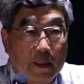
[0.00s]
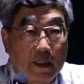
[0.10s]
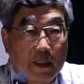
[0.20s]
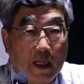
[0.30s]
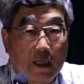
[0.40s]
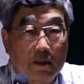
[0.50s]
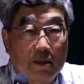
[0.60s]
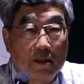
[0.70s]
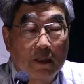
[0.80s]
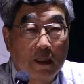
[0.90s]
young
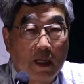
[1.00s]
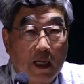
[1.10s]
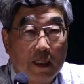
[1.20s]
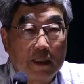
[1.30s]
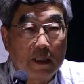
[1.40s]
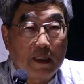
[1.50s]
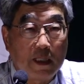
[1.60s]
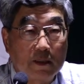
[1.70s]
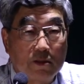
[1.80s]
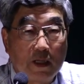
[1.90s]

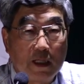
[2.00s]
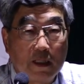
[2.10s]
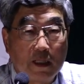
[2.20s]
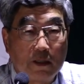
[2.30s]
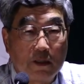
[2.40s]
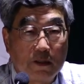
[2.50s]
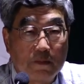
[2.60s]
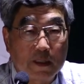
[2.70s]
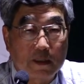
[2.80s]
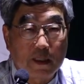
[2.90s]
engineer training
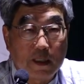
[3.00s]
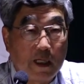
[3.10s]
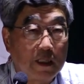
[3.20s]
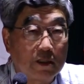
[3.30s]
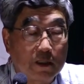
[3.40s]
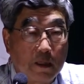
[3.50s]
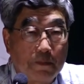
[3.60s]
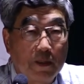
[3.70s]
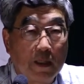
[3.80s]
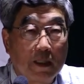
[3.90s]
university relationship
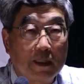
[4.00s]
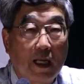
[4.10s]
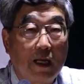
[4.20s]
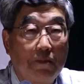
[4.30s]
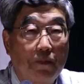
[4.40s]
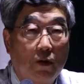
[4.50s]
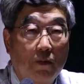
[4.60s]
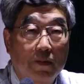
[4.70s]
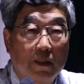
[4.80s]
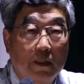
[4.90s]
type
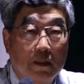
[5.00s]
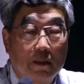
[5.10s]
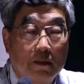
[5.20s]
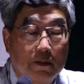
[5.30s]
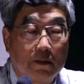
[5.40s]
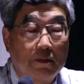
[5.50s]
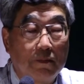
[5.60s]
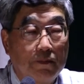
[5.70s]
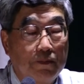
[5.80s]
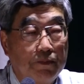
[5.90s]
of the
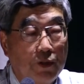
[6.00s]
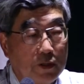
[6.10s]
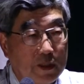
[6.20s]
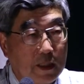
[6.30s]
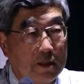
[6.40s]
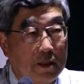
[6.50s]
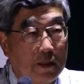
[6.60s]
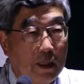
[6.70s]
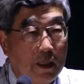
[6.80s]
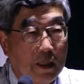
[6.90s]
project,
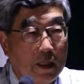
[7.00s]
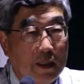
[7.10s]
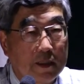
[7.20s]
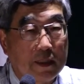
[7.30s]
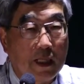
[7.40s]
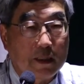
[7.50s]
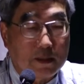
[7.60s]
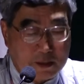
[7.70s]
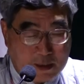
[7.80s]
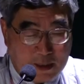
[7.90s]
it's nice
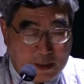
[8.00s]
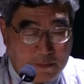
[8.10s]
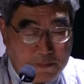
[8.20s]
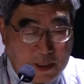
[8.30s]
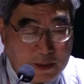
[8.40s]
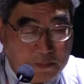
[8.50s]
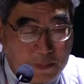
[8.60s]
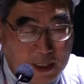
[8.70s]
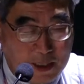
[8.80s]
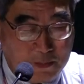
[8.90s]
to set up. That's
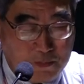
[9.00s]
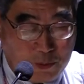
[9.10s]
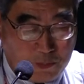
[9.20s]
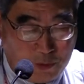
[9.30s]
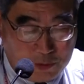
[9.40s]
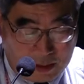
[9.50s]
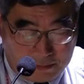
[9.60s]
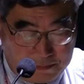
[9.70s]
my proposal.